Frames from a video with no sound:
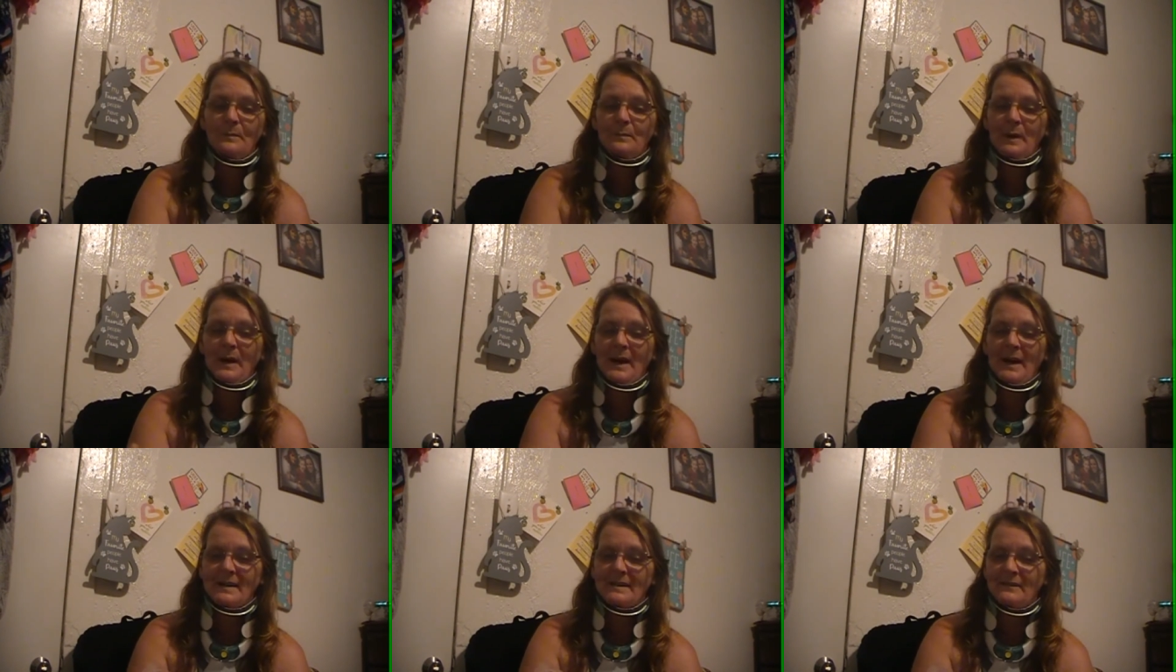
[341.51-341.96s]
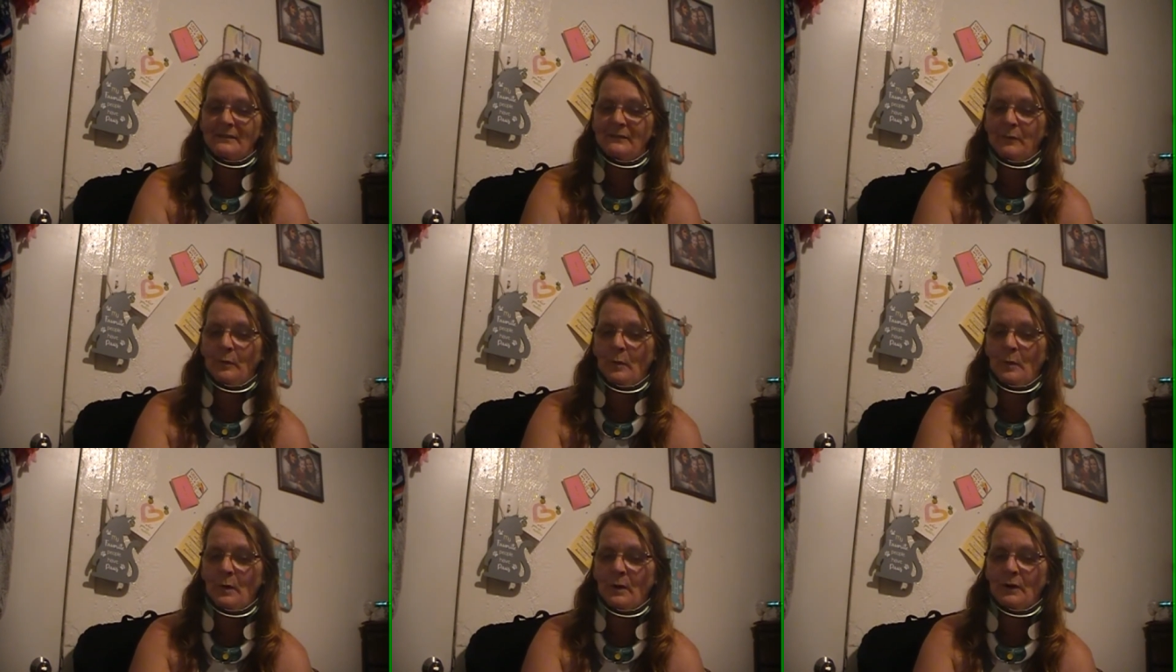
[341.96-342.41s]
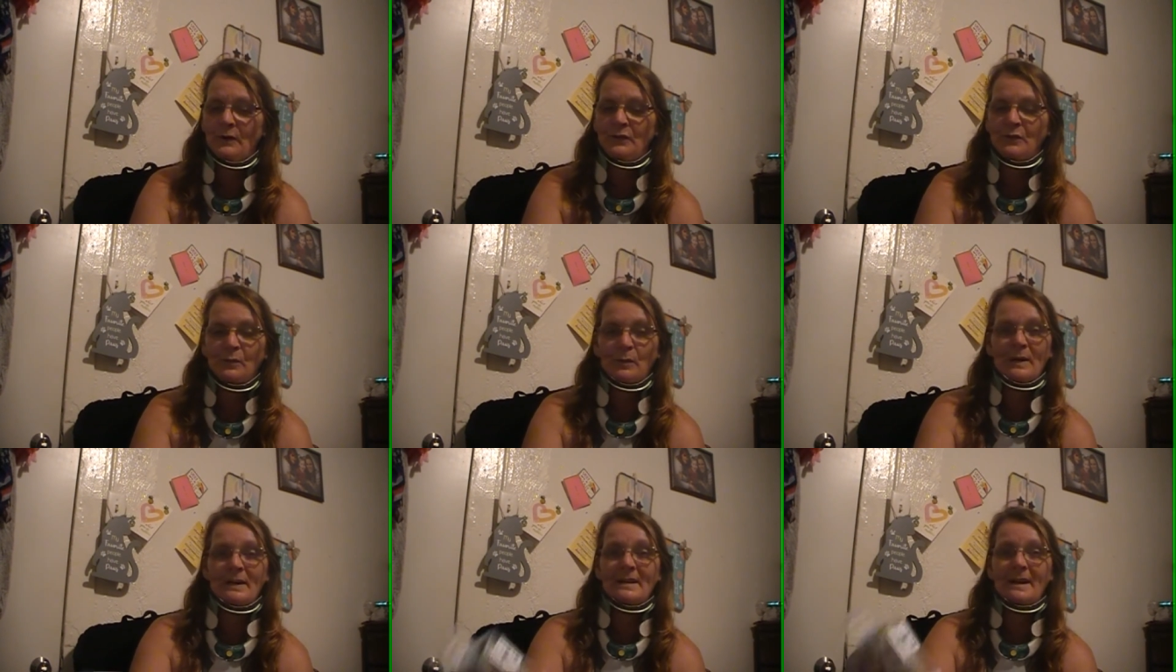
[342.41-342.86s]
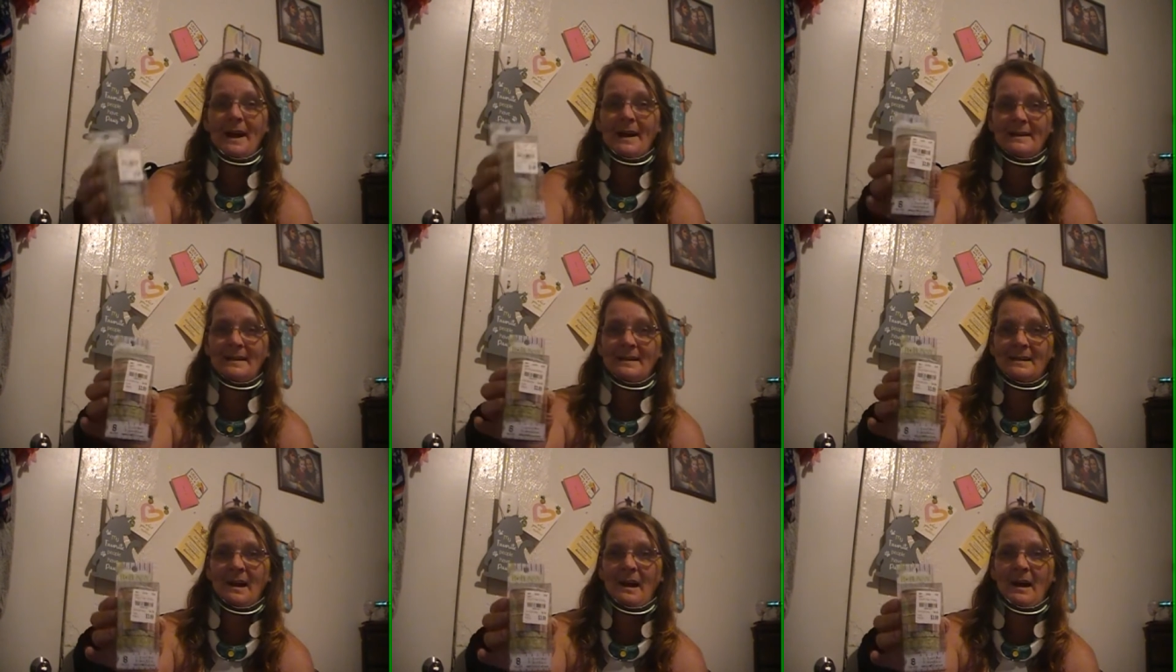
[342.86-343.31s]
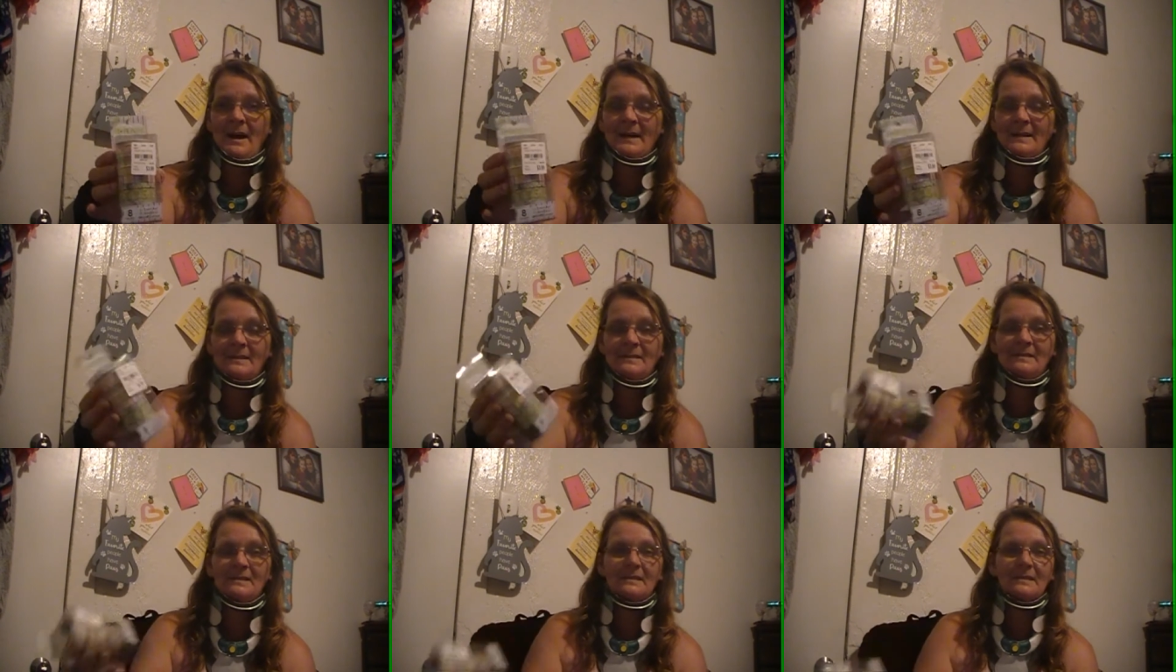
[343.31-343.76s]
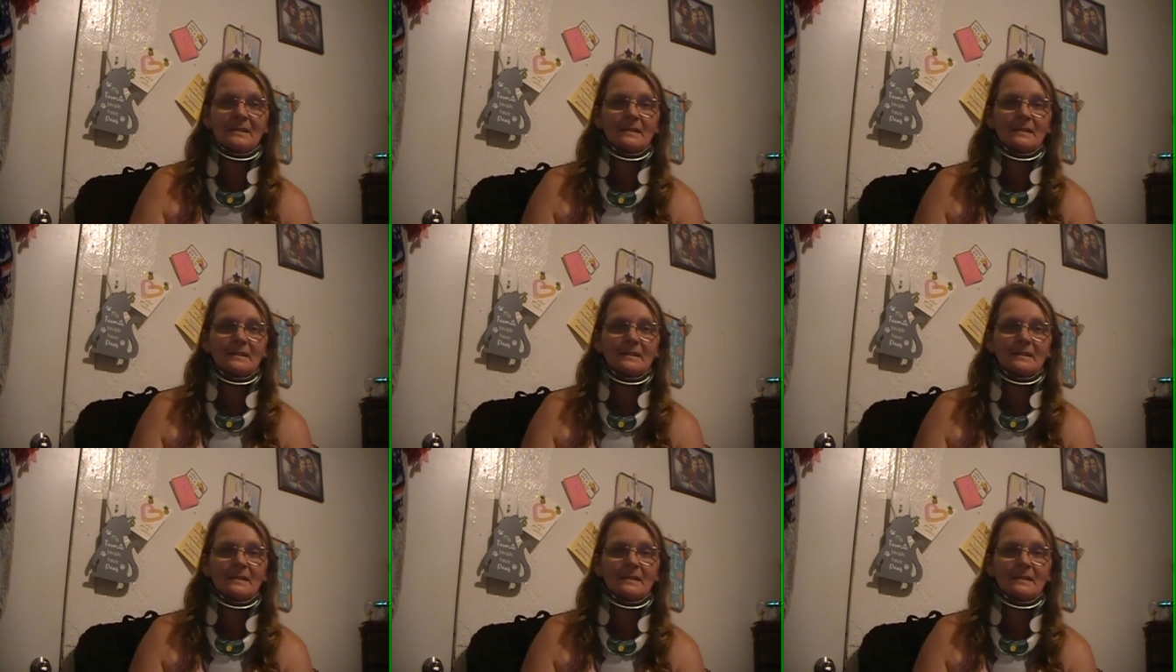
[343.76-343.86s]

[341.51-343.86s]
But for $3.99,